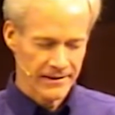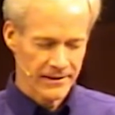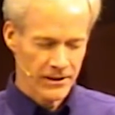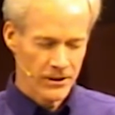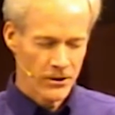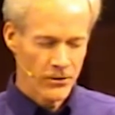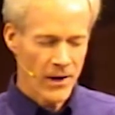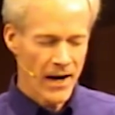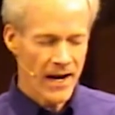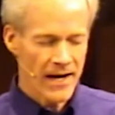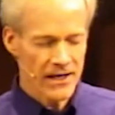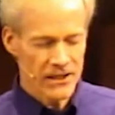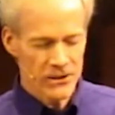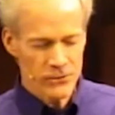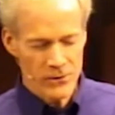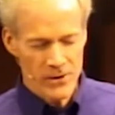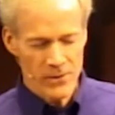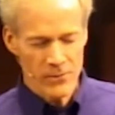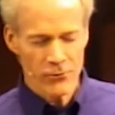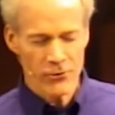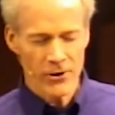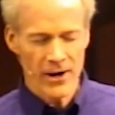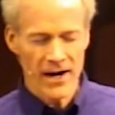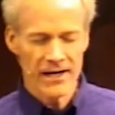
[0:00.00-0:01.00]
Grant us, we
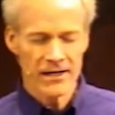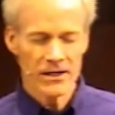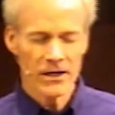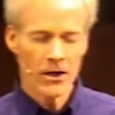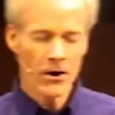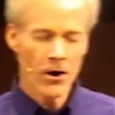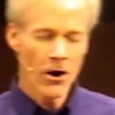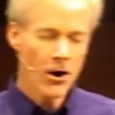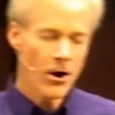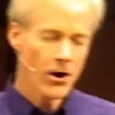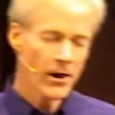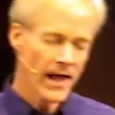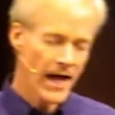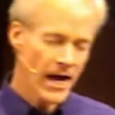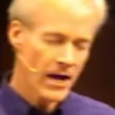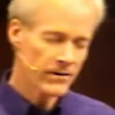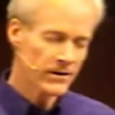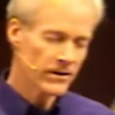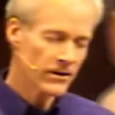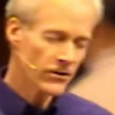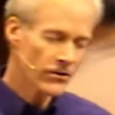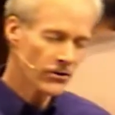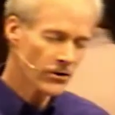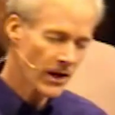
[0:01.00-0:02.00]
pray, to call out
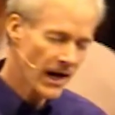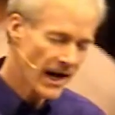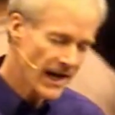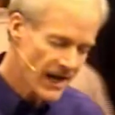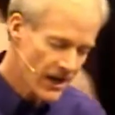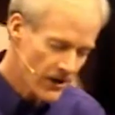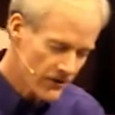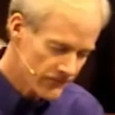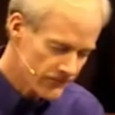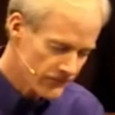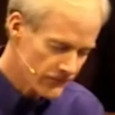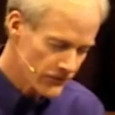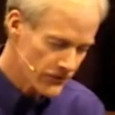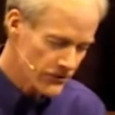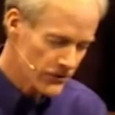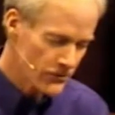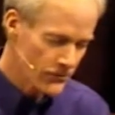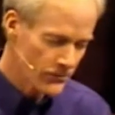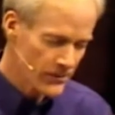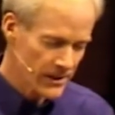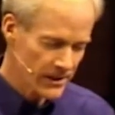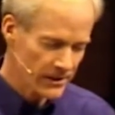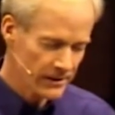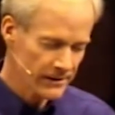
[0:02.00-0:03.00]
and cry out for your
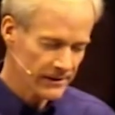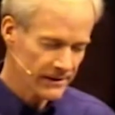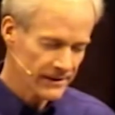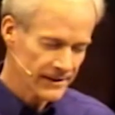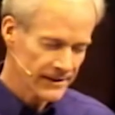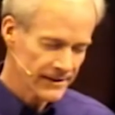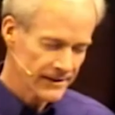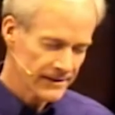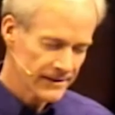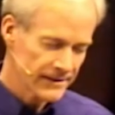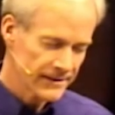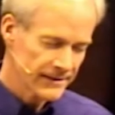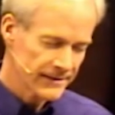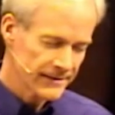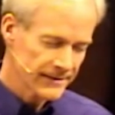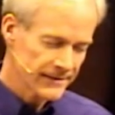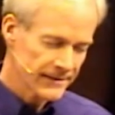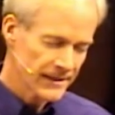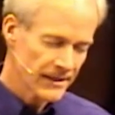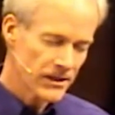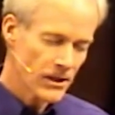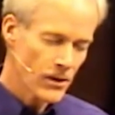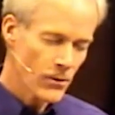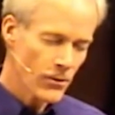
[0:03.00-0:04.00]
will,
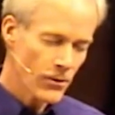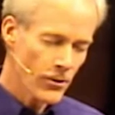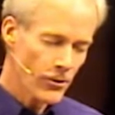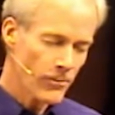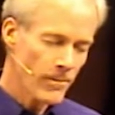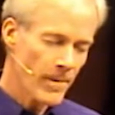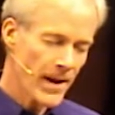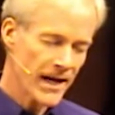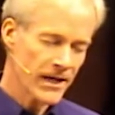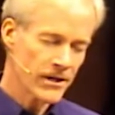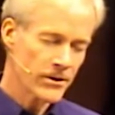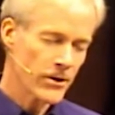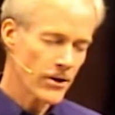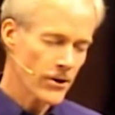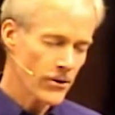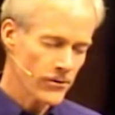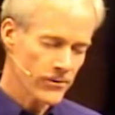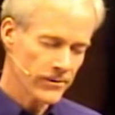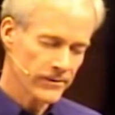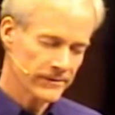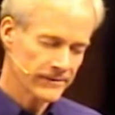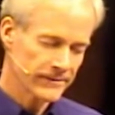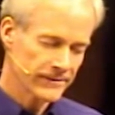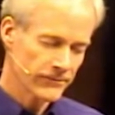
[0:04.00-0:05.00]
that the world might
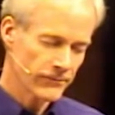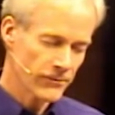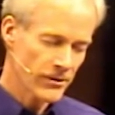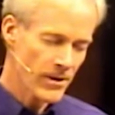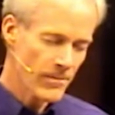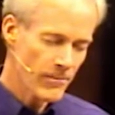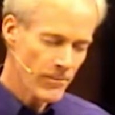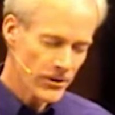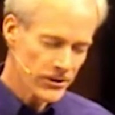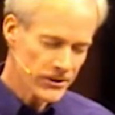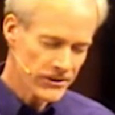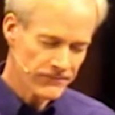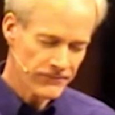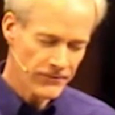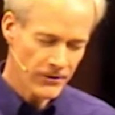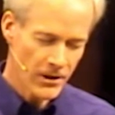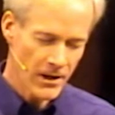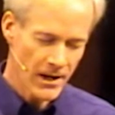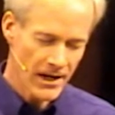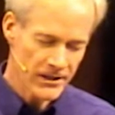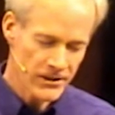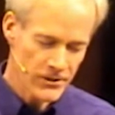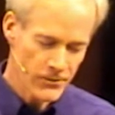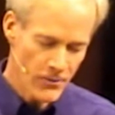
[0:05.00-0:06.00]
know what a merciful
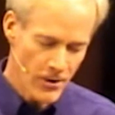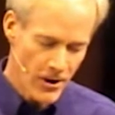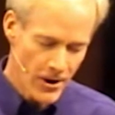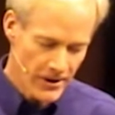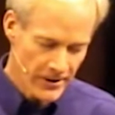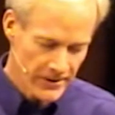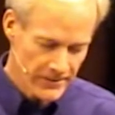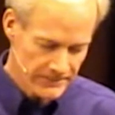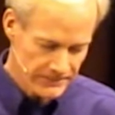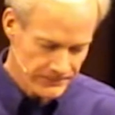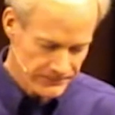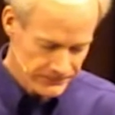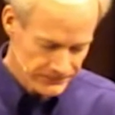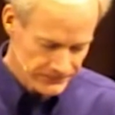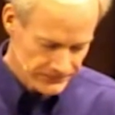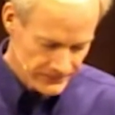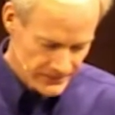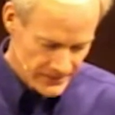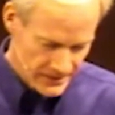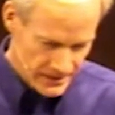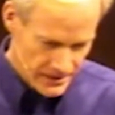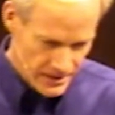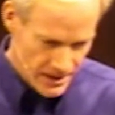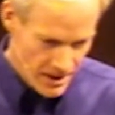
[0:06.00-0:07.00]
God you are.
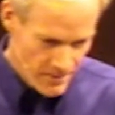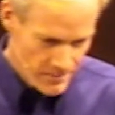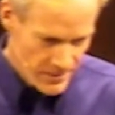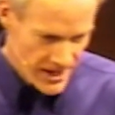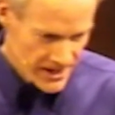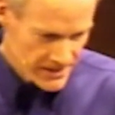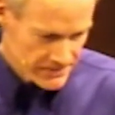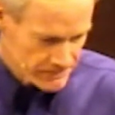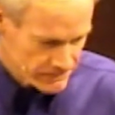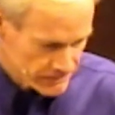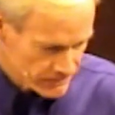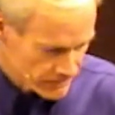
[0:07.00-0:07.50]
Amen.